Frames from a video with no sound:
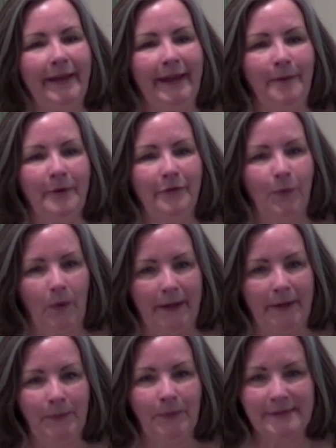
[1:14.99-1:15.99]
name of
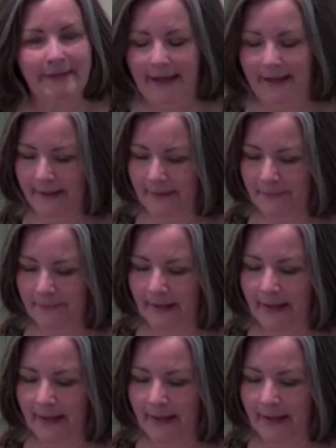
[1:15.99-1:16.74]
one was Hannah,